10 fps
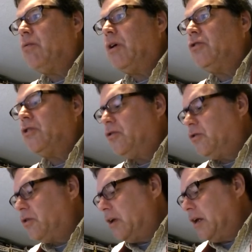
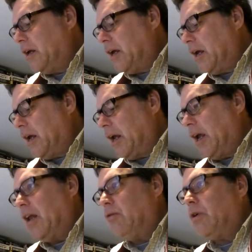questions,
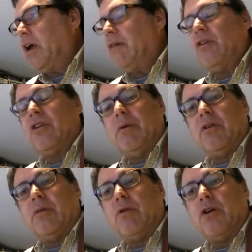and we have the
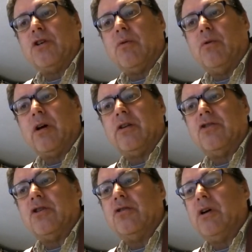semester project work
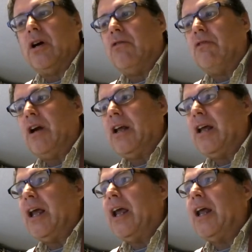that you're doing
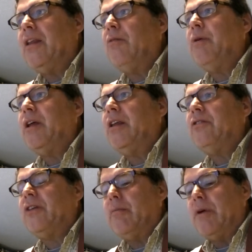already, and there'll be
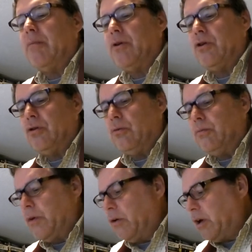exam number 2,
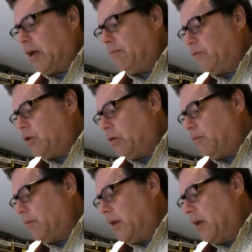okay?
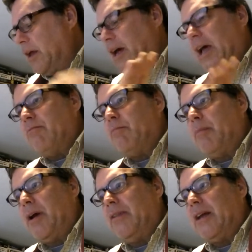So I haven't
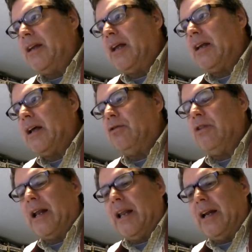prepared that yet. I'll
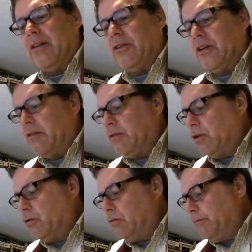do that later this
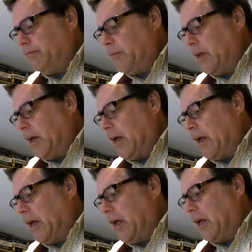afternoon,
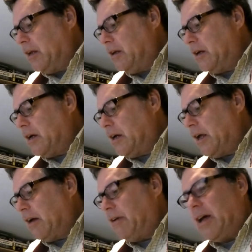and
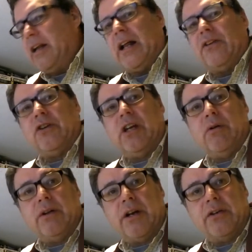have at it. I'll see
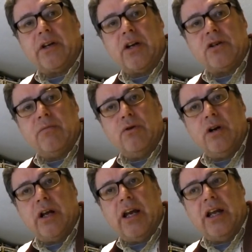you on the discussion
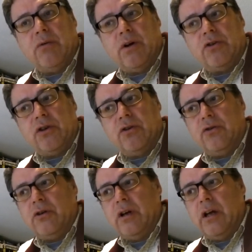board. Any questions?